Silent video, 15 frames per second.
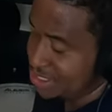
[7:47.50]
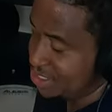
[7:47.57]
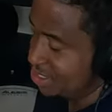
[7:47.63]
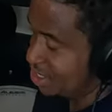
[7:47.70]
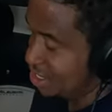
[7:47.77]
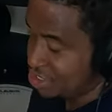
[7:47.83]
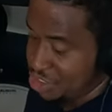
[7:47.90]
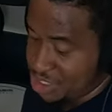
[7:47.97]
So
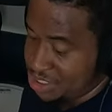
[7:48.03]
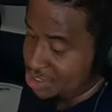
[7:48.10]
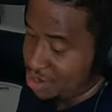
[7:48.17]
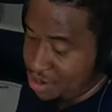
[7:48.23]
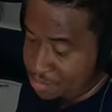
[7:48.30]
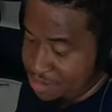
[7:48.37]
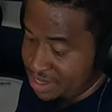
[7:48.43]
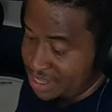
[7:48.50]
it's just
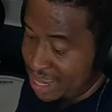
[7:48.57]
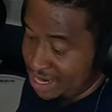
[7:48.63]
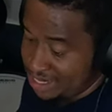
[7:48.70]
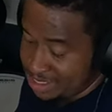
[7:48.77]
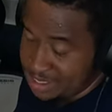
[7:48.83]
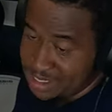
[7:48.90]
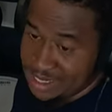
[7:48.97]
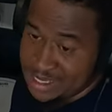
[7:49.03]
going to be that
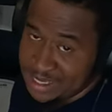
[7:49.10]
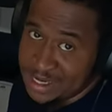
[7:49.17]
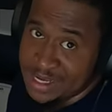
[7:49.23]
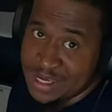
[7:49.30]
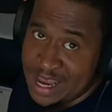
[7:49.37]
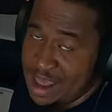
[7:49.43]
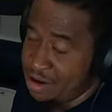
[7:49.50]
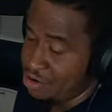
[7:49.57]
consistent
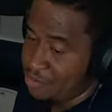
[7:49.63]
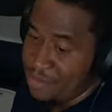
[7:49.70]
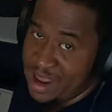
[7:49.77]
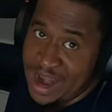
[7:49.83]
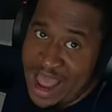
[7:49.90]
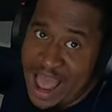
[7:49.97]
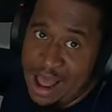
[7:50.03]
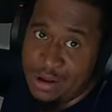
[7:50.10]
sound no
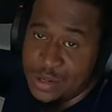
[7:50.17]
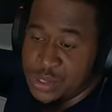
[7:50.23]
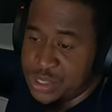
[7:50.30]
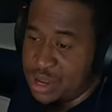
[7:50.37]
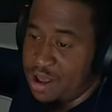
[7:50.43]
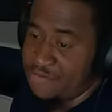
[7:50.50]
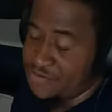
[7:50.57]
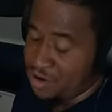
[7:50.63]
matter how
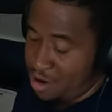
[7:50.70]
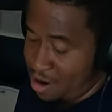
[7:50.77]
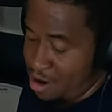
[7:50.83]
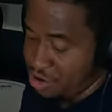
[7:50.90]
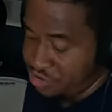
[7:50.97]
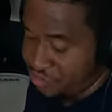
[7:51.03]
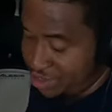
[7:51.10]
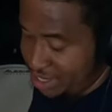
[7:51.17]
soft or
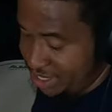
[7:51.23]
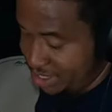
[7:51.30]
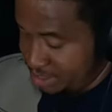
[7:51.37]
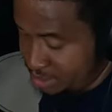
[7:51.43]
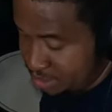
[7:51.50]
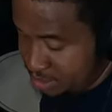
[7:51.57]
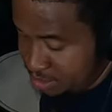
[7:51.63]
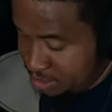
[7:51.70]
hard you hit it.
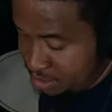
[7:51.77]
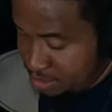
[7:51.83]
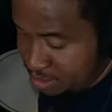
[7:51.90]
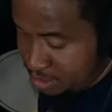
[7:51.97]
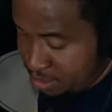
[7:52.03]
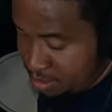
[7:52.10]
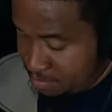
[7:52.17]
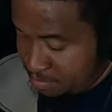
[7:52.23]

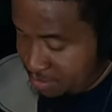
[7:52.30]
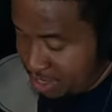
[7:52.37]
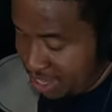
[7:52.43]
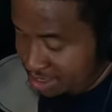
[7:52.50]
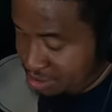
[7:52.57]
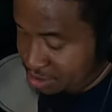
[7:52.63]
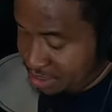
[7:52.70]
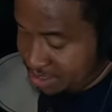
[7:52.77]
But I
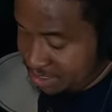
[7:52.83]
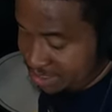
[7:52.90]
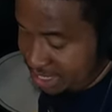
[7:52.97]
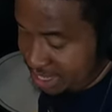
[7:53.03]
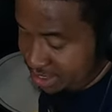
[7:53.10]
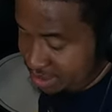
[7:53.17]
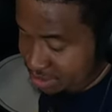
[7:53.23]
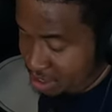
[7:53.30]
noticed
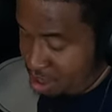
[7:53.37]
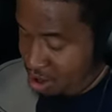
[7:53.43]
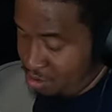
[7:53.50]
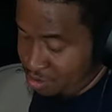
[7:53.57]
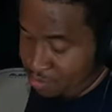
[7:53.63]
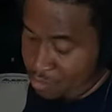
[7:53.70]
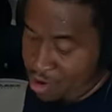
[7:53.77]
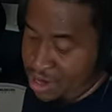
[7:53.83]
that
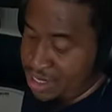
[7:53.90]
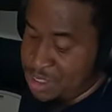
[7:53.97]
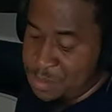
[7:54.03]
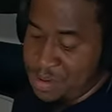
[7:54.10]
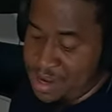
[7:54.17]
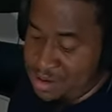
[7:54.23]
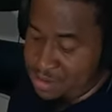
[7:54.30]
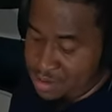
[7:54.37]
log one has
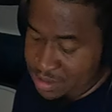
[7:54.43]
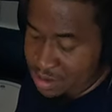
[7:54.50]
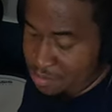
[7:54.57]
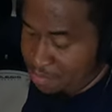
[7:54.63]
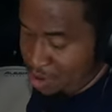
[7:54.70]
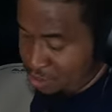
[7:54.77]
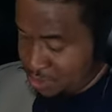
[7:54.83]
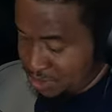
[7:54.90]
been the
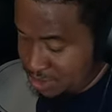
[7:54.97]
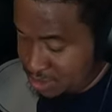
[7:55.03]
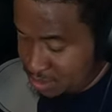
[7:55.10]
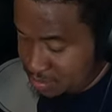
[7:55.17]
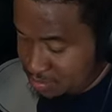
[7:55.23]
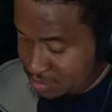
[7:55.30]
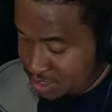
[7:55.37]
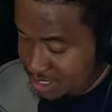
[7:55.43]
most
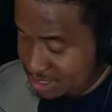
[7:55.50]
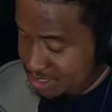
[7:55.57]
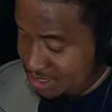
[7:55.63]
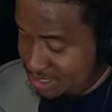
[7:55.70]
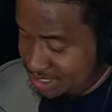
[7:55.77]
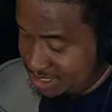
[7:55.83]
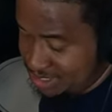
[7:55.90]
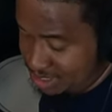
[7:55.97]

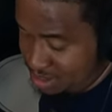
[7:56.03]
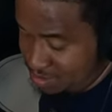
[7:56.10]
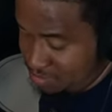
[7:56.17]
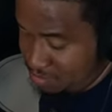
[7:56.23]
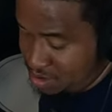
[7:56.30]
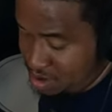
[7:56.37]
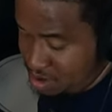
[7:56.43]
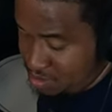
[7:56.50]
consistent
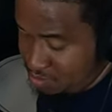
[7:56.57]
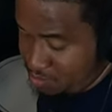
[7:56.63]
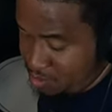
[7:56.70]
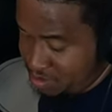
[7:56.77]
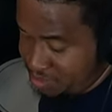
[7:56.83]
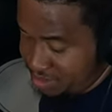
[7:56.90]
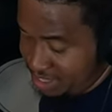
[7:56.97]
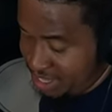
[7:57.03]

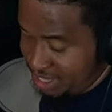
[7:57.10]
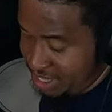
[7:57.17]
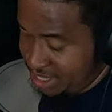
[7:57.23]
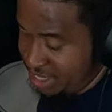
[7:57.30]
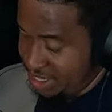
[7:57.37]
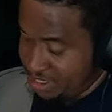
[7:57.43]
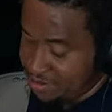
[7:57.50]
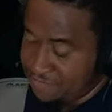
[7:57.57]
with getting
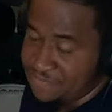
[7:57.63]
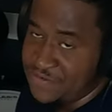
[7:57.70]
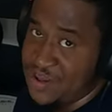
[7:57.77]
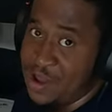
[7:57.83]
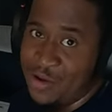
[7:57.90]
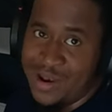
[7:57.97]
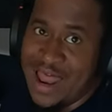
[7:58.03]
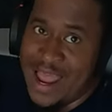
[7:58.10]
it to
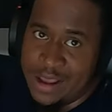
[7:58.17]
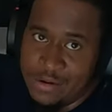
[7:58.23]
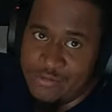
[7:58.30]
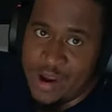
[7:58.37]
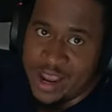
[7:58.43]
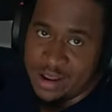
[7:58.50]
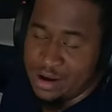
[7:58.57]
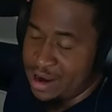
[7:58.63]
feel like a
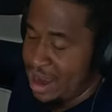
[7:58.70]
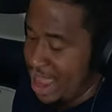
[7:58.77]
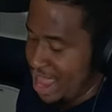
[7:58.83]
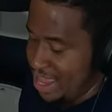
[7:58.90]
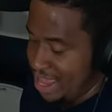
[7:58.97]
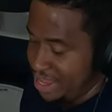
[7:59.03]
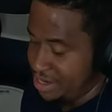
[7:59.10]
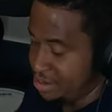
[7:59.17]
regular
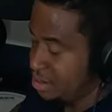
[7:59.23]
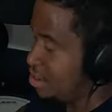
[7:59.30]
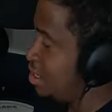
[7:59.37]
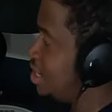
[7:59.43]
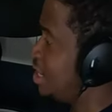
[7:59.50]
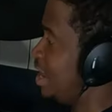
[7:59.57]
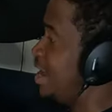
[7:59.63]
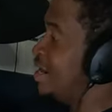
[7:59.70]
hi-hat.
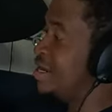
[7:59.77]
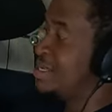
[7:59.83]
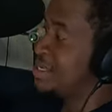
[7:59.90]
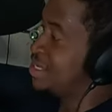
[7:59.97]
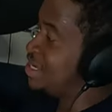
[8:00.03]
And it's the